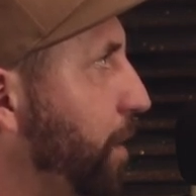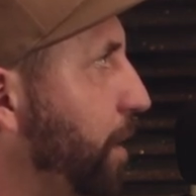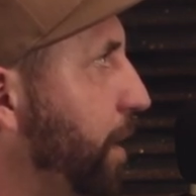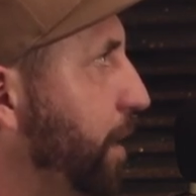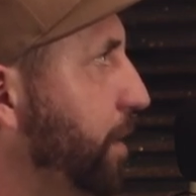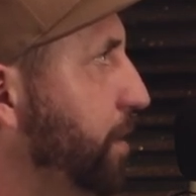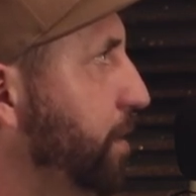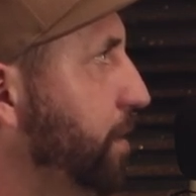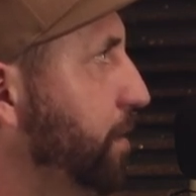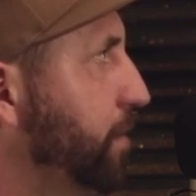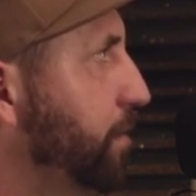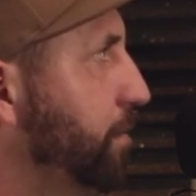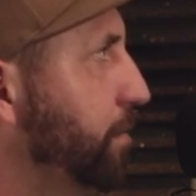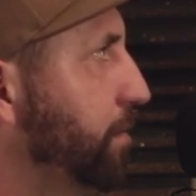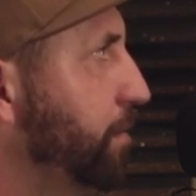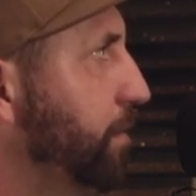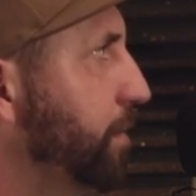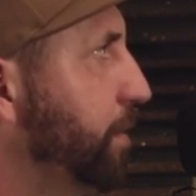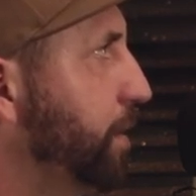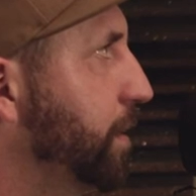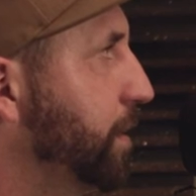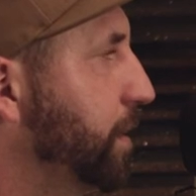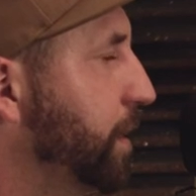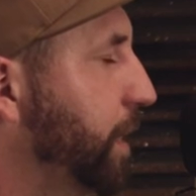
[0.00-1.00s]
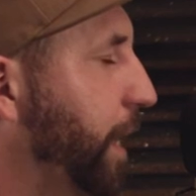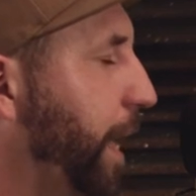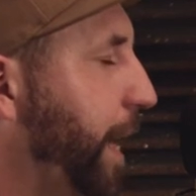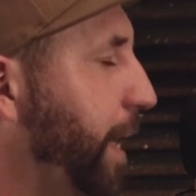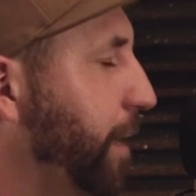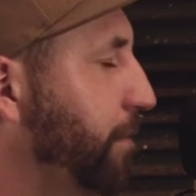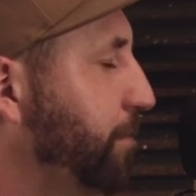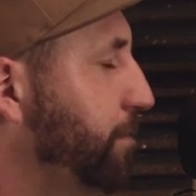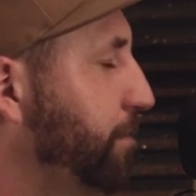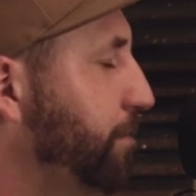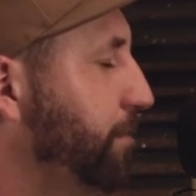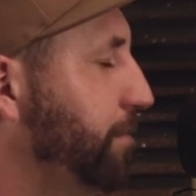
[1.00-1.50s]
Ross
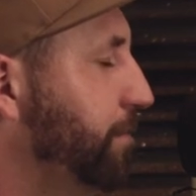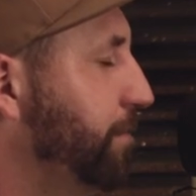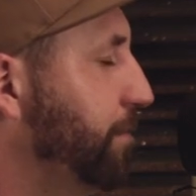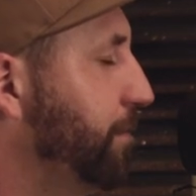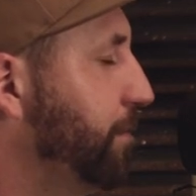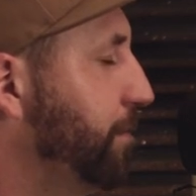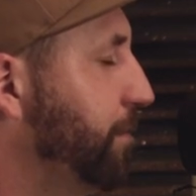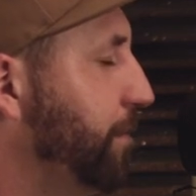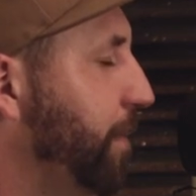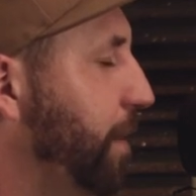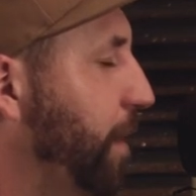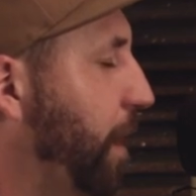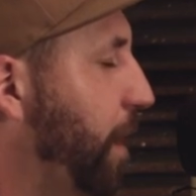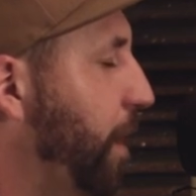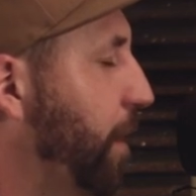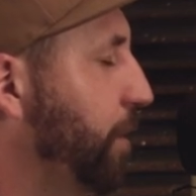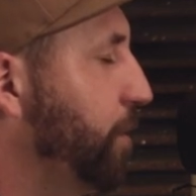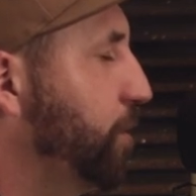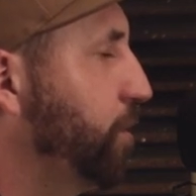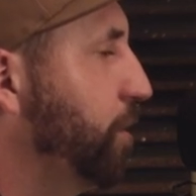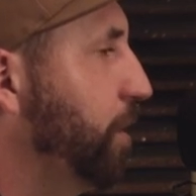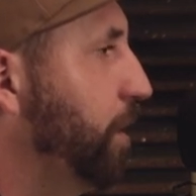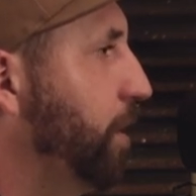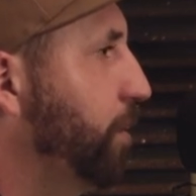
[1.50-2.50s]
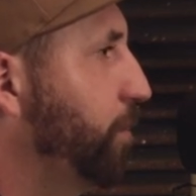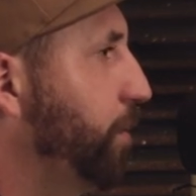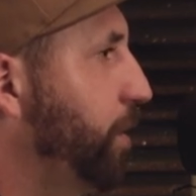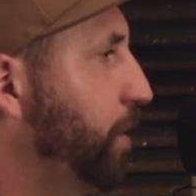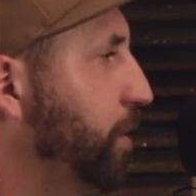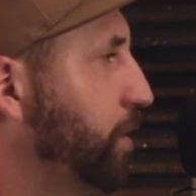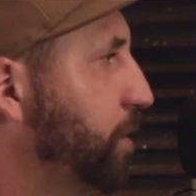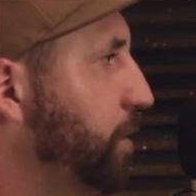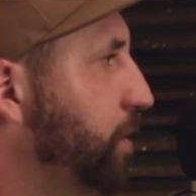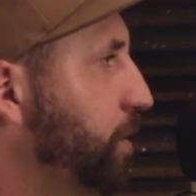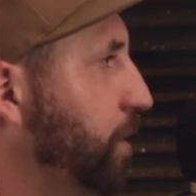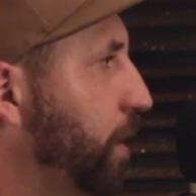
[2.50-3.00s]
like art show where you
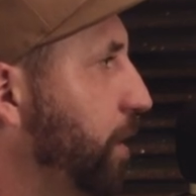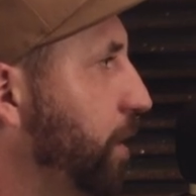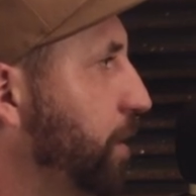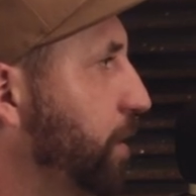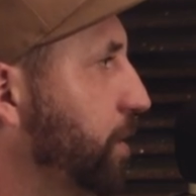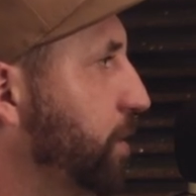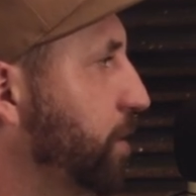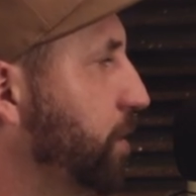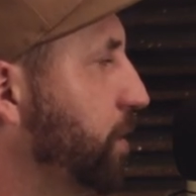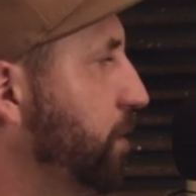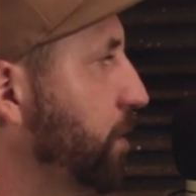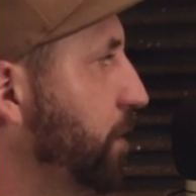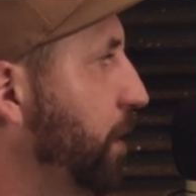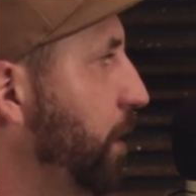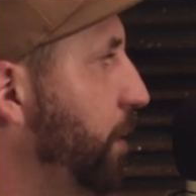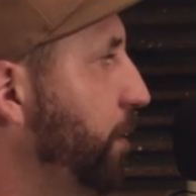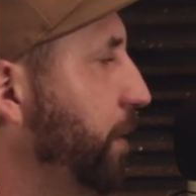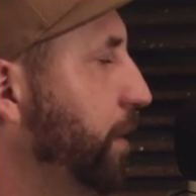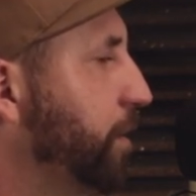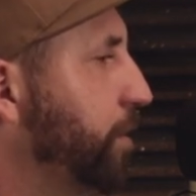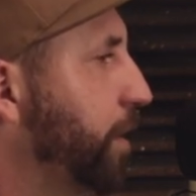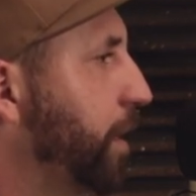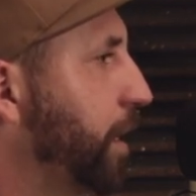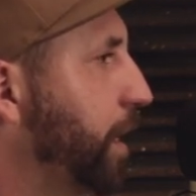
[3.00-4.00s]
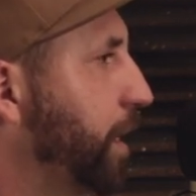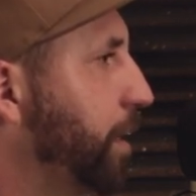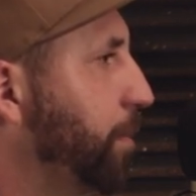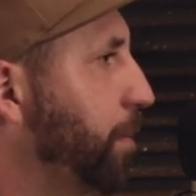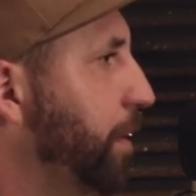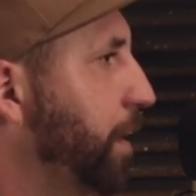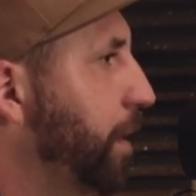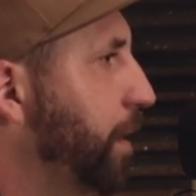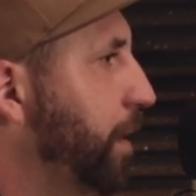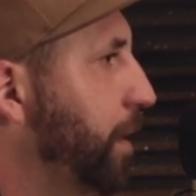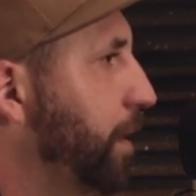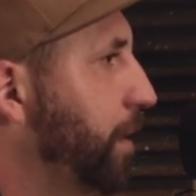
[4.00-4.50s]
just started to slowly drink at the
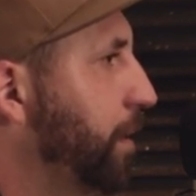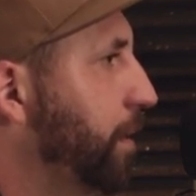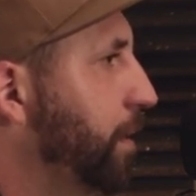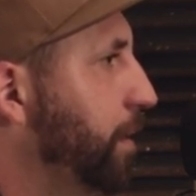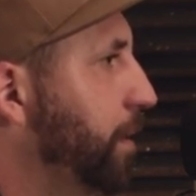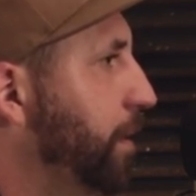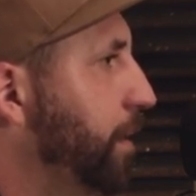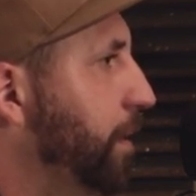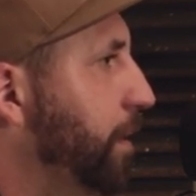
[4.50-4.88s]
beginning?